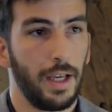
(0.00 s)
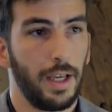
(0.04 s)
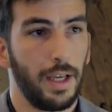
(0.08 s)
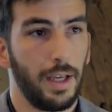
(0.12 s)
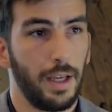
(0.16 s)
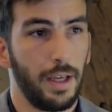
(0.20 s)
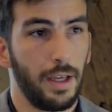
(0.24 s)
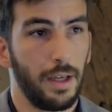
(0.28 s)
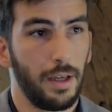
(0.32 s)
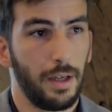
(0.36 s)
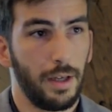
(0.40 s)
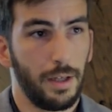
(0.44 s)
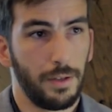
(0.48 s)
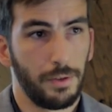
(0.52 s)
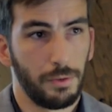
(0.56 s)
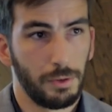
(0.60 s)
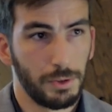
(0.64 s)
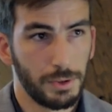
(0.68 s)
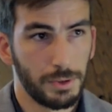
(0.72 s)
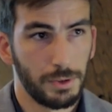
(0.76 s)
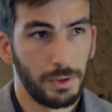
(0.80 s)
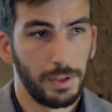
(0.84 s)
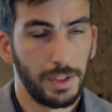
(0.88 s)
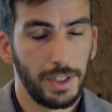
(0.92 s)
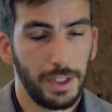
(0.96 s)
and
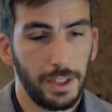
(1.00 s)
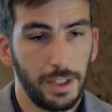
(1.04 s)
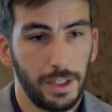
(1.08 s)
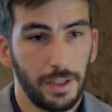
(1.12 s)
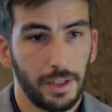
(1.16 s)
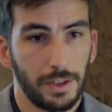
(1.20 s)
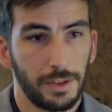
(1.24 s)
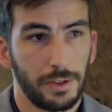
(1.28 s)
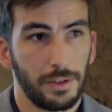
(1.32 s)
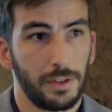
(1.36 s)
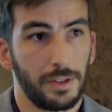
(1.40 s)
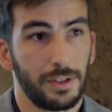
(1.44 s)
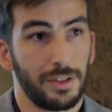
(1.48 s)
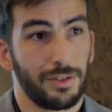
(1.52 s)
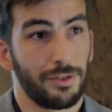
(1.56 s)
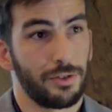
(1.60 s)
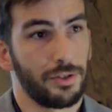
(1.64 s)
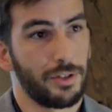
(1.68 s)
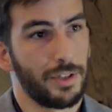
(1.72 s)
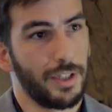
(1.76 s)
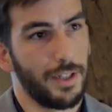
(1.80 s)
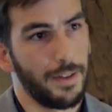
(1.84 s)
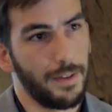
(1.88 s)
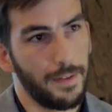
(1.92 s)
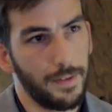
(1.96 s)
also the
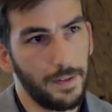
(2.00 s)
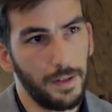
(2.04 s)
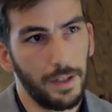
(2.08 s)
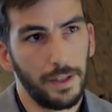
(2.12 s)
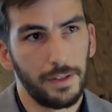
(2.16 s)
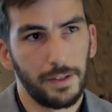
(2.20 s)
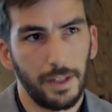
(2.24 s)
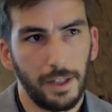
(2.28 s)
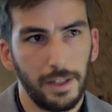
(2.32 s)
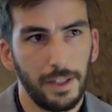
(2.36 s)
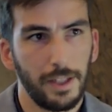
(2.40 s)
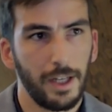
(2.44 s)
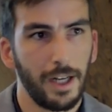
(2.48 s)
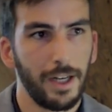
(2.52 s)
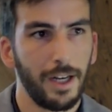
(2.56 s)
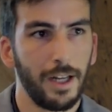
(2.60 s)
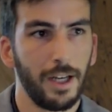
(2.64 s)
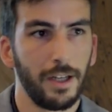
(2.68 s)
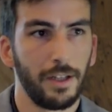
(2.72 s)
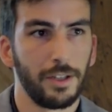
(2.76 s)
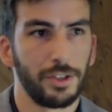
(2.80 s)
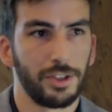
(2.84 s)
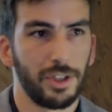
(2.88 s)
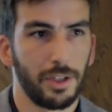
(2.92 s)
Associazione Italiana